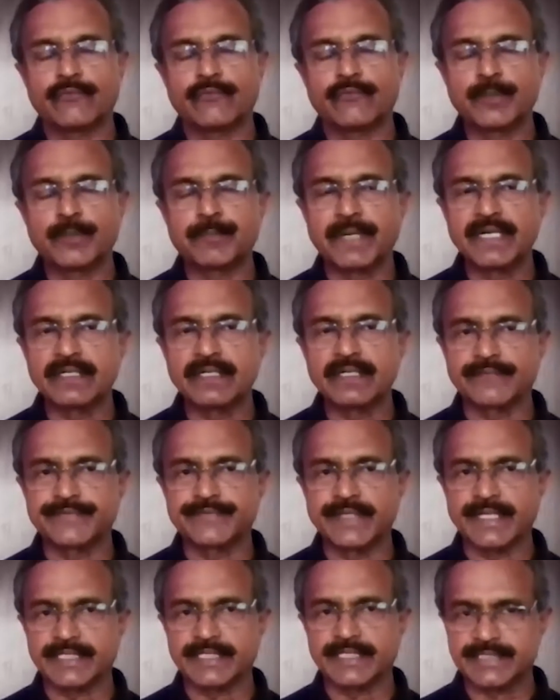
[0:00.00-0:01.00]
footprint of
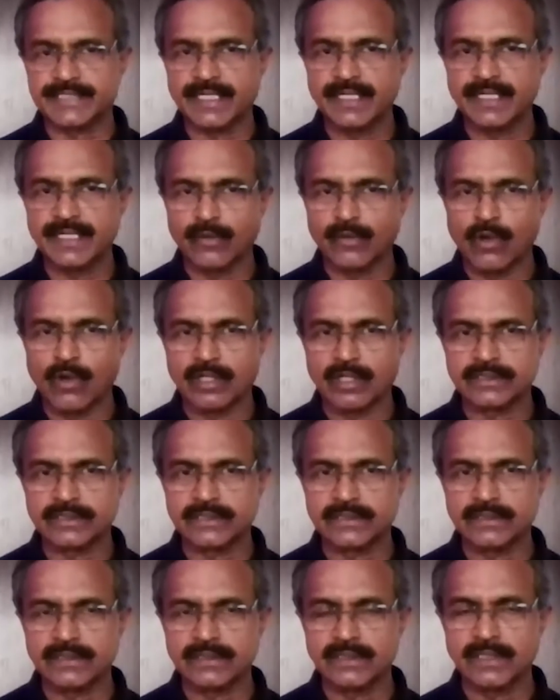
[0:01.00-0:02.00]
the external walls
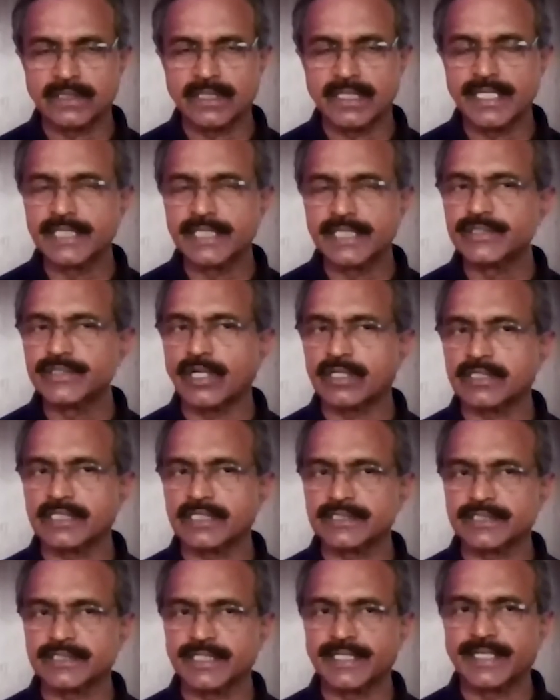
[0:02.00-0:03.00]
is not
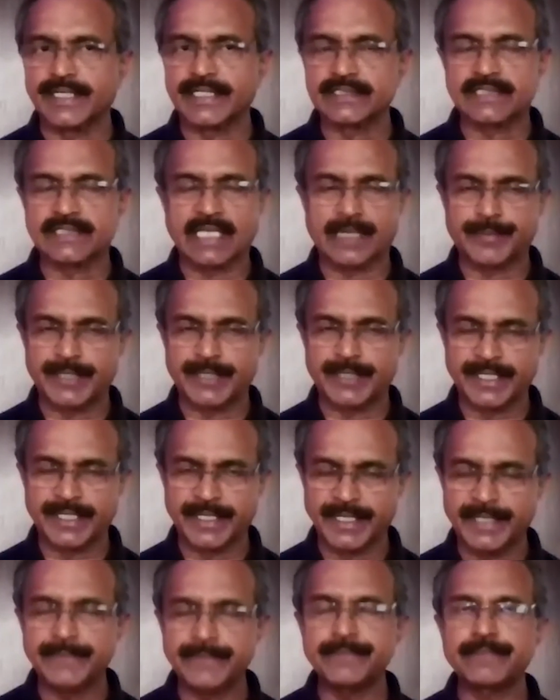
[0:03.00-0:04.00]
considered as carpet
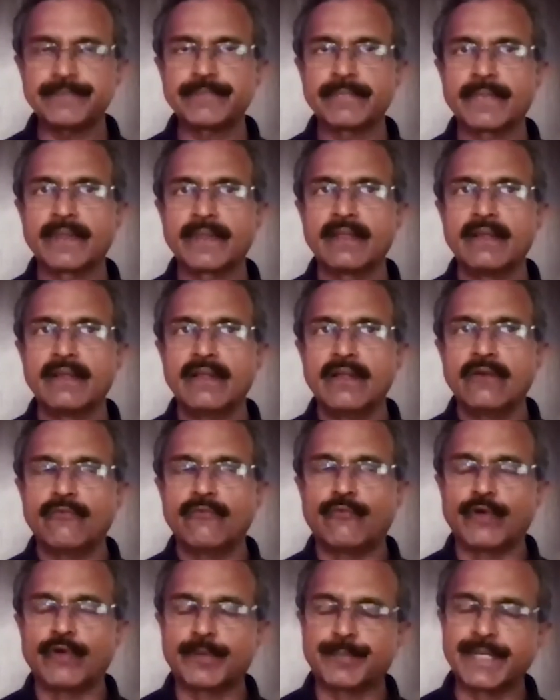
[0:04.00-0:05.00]
area.
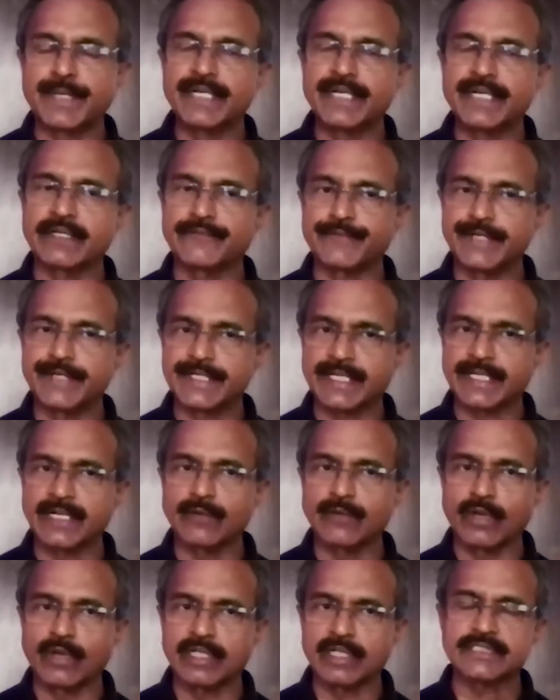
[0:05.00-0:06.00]
Footprint of internal
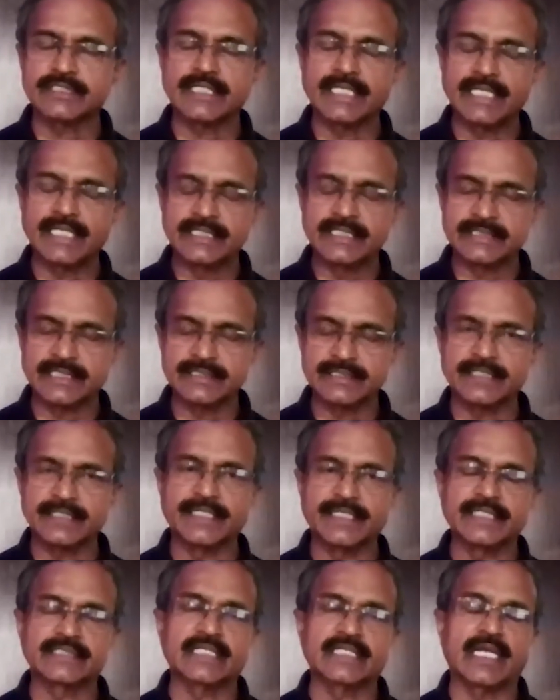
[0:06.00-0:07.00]
walls is considered
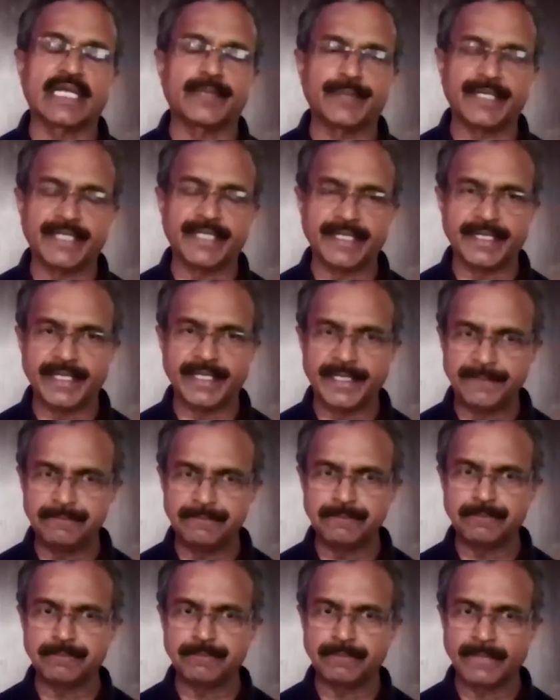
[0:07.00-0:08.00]
as carpet area.
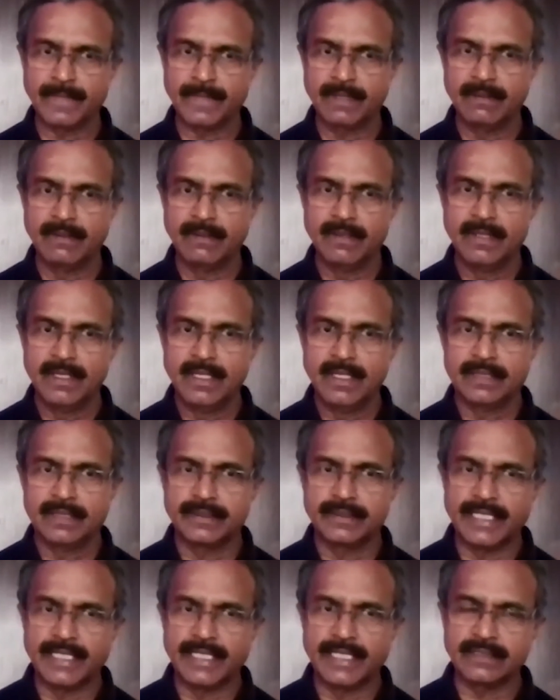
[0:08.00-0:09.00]

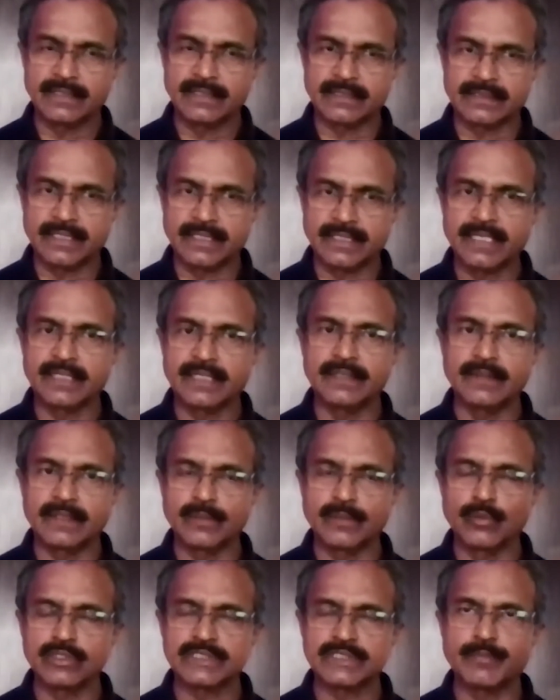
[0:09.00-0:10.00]
Then the third and
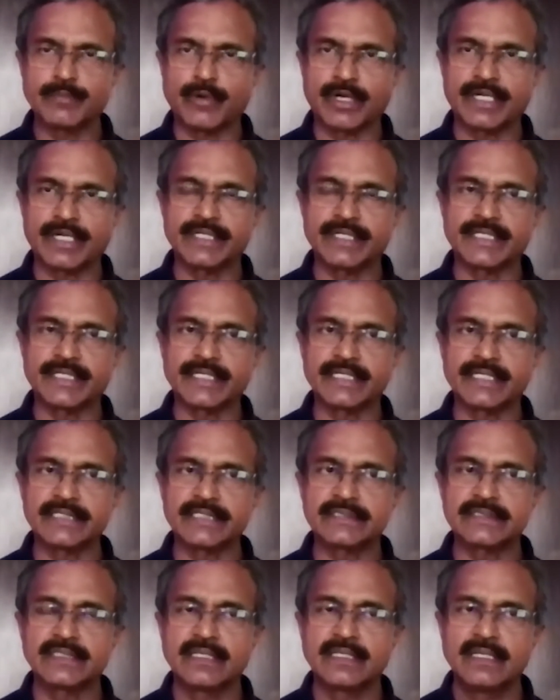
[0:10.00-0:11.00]
most important thing
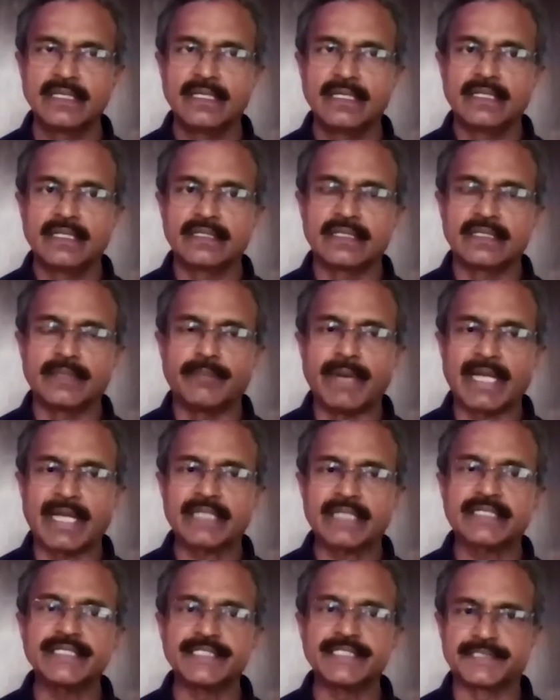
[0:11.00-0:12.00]
is the
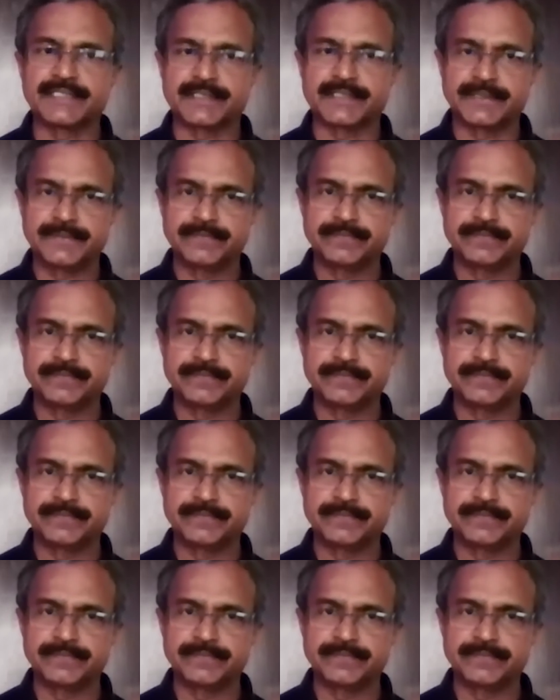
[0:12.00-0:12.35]
balconies.